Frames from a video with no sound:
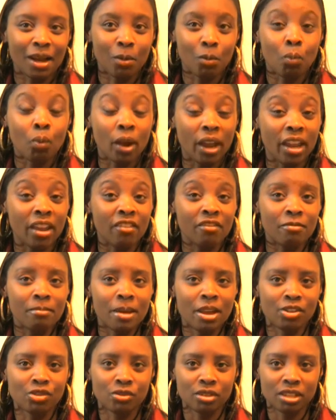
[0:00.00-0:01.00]
way of
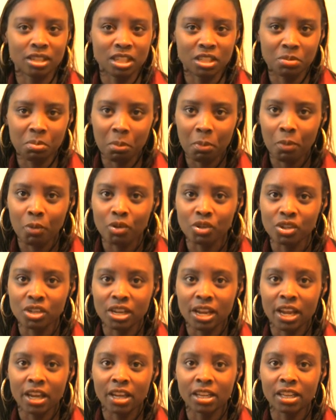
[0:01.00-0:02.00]
measuring
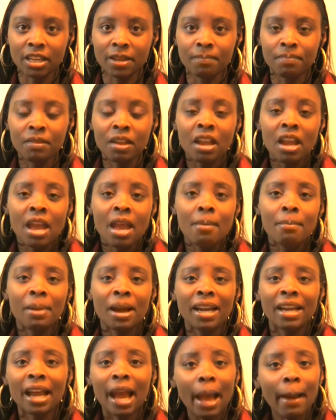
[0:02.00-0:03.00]
disproportionality. And
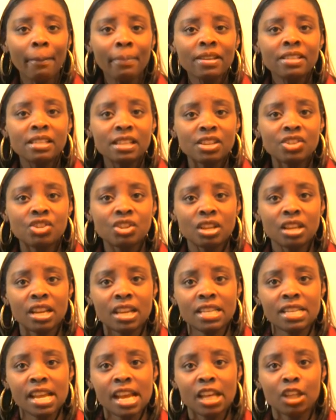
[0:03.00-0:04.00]
by composition
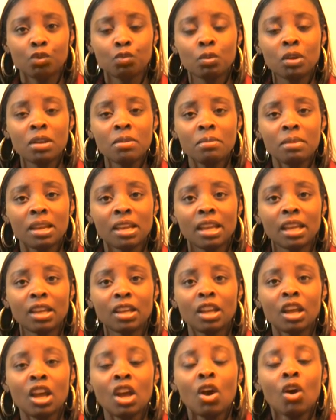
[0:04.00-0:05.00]
index, we
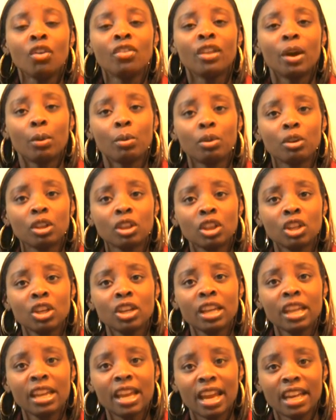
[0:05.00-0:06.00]
mean that we're
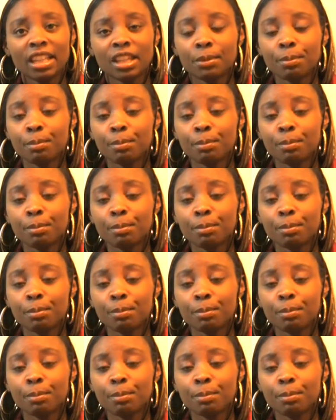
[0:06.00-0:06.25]
looking at the